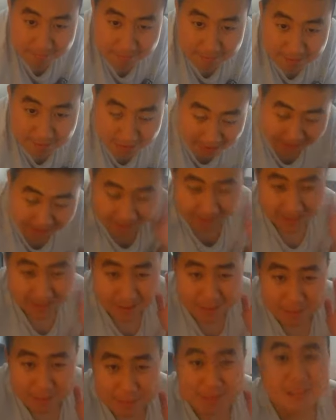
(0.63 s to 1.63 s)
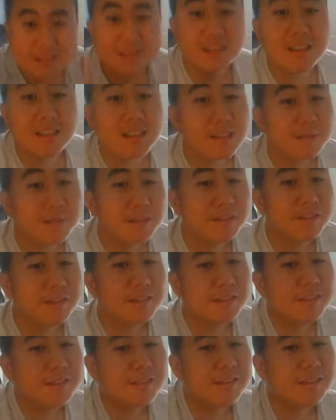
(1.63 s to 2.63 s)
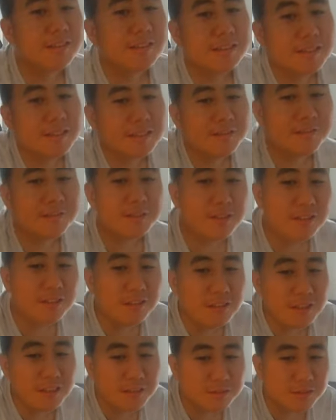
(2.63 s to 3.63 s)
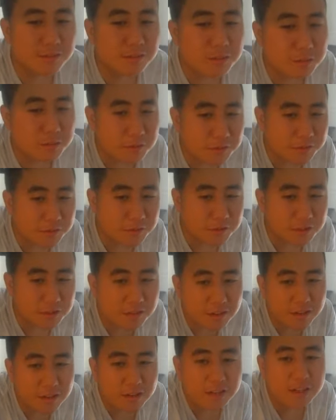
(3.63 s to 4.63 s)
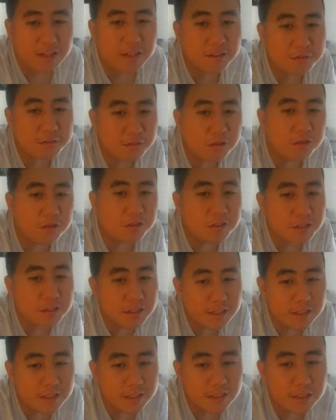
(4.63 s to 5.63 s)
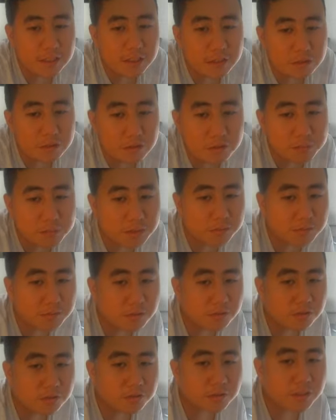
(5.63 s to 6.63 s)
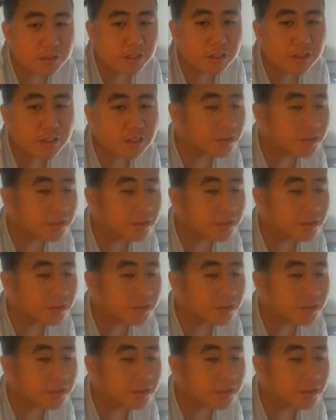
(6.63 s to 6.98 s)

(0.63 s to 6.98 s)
G'day YouTubers, and thank you for tuning in to today's very different toy review. Now of course, yes, I don't normally run the trains